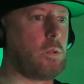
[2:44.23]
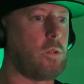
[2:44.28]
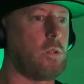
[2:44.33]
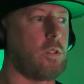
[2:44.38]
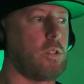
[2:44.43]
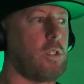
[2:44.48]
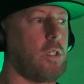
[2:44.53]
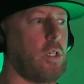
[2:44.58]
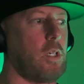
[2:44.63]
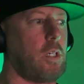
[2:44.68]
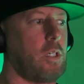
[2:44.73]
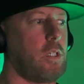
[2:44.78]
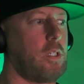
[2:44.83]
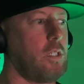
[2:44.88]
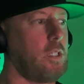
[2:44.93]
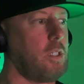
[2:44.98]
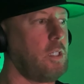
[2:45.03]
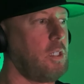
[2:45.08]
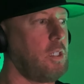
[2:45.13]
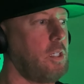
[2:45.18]
ugh,
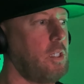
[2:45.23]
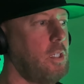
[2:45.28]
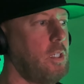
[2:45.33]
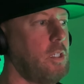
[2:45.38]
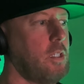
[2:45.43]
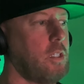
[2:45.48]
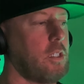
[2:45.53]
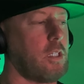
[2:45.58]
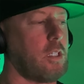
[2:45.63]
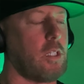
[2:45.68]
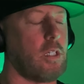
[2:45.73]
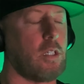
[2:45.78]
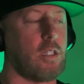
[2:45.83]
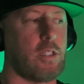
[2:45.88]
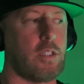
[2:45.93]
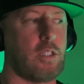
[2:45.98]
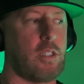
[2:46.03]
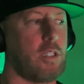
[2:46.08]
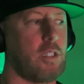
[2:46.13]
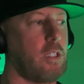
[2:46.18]
you
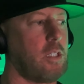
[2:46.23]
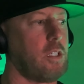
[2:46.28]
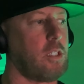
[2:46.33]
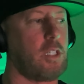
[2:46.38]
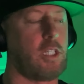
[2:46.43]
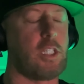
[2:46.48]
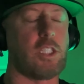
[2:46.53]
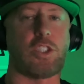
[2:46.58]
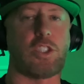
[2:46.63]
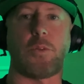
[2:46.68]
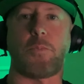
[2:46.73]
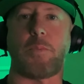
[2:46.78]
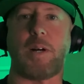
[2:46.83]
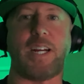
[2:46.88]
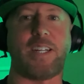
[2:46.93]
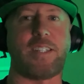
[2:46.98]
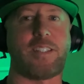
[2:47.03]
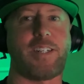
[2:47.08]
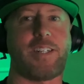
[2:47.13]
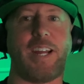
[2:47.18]
know, the get your
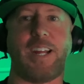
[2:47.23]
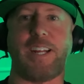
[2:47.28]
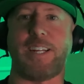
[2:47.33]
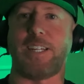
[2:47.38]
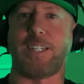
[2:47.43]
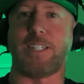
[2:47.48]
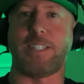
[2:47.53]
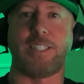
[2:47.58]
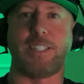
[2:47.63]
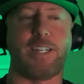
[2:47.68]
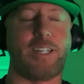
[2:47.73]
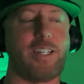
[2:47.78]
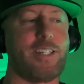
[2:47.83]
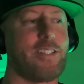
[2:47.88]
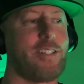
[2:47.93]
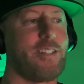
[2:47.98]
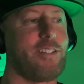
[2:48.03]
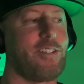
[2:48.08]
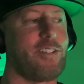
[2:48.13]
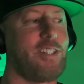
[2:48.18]
mind thinking kind
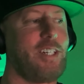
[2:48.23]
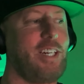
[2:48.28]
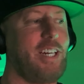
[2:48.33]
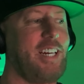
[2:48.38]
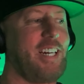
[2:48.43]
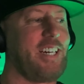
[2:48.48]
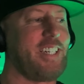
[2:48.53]
of deal.